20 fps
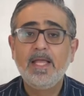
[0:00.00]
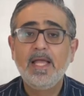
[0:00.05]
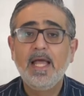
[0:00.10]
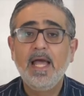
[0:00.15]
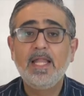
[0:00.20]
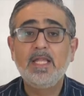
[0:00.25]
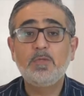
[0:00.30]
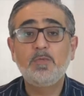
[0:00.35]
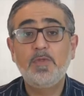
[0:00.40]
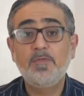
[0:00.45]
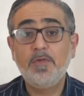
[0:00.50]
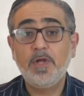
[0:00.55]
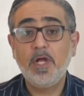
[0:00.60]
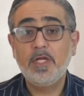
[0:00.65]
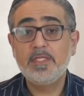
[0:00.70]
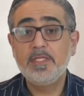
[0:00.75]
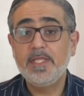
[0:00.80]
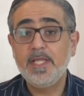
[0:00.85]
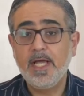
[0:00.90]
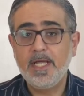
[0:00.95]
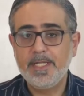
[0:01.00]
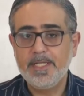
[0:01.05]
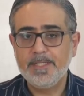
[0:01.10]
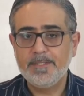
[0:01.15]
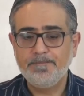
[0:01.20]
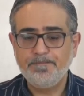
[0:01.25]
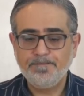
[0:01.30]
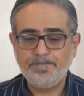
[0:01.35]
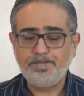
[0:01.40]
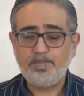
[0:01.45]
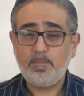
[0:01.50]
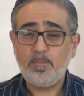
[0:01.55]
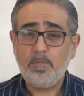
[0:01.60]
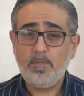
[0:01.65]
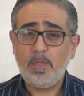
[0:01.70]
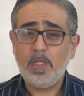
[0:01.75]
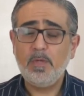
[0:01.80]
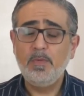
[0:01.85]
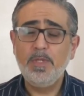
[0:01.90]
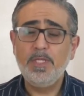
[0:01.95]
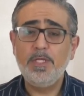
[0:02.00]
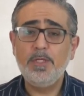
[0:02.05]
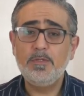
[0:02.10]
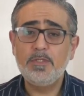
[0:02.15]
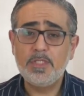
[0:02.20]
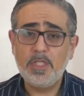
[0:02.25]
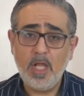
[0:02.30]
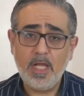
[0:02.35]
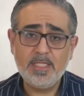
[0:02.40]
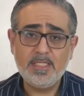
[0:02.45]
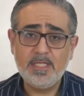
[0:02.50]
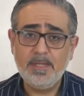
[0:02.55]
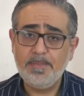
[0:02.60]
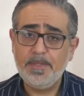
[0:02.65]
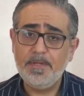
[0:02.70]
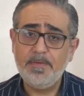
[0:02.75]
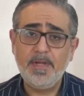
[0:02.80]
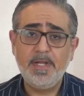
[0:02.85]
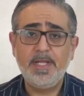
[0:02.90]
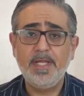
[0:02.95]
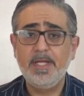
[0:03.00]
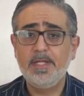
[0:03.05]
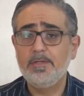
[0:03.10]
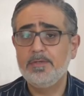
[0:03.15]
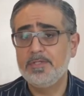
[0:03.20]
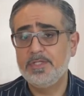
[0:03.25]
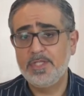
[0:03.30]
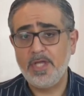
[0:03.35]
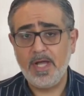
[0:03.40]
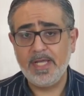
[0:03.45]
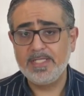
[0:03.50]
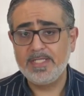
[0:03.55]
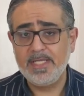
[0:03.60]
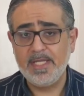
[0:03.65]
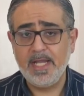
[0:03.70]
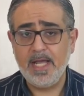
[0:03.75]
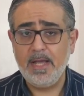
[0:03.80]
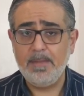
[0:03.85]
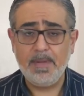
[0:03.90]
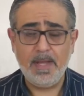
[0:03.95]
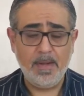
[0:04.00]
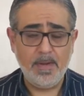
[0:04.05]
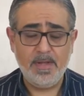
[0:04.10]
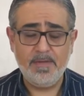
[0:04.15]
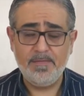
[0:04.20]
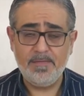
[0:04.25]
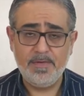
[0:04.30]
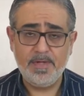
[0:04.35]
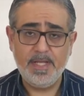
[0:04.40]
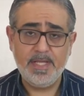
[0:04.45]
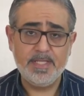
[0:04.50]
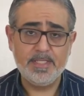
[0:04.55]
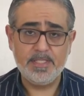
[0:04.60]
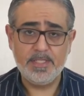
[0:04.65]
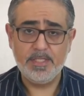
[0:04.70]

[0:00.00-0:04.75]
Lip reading: And it's with regard to the onion. When you slice up your onion or dice it up, however it is that